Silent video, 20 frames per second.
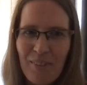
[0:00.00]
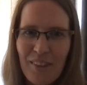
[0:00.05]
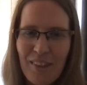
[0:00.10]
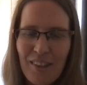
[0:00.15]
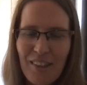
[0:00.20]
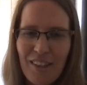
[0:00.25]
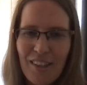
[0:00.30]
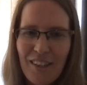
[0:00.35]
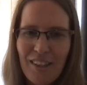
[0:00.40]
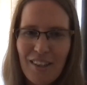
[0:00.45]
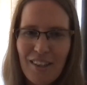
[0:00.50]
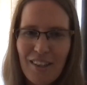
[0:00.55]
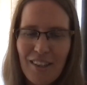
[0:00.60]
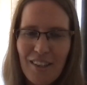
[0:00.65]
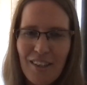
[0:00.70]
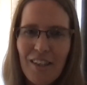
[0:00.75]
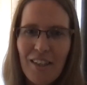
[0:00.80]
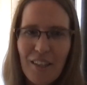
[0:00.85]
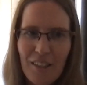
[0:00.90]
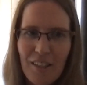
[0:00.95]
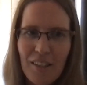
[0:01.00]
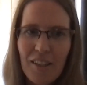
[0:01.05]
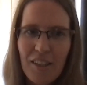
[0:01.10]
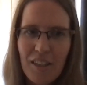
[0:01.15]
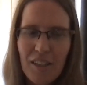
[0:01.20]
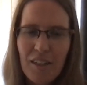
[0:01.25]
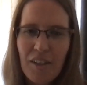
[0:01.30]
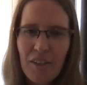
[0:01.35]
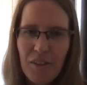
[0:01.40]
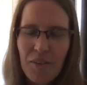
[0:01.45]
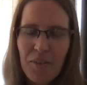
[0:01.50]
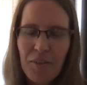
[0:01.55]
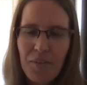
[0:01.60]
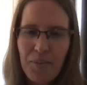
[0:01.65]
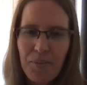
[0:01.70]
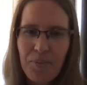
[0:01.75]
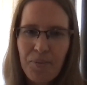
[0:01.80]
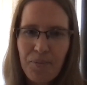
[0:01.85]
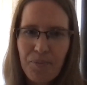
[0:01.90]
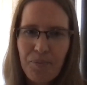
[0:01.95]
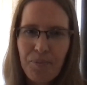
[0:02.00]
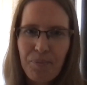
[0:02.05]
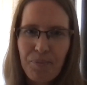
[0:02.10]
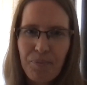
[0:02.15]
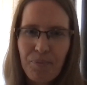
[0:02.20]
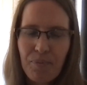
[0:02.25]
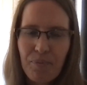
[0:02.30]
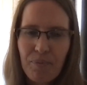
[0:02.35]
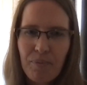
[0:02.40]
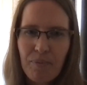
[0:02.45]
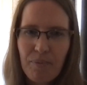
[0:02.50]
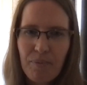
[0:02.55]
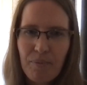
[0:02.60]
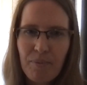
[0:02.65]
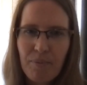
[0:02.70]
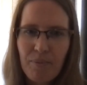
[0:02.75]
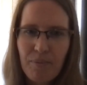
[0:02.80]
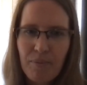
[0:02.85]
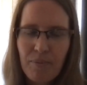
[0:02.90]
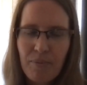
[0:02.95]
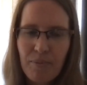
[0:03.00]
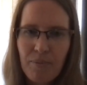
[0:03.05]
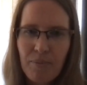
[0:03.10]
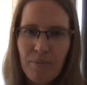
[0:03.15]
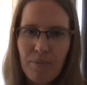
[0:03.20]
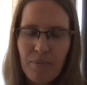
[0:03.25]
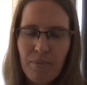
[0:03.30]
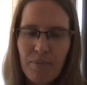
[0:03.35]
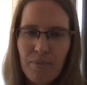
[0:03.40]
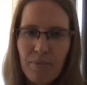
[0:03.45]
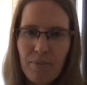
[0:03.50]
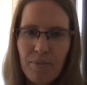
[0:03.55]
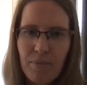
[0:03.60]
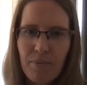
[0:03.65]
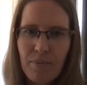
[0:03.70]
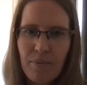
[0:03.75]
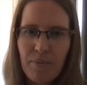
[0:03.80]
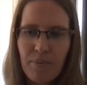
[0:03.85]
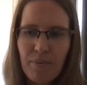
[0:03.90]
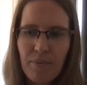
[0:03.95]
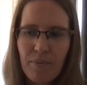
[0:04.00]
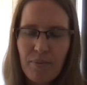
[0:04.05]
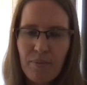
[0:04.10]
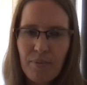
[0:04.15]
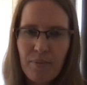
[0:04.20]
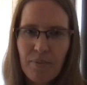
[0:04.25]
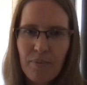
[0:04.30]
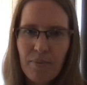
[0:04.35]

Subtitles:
The person shown says nothing.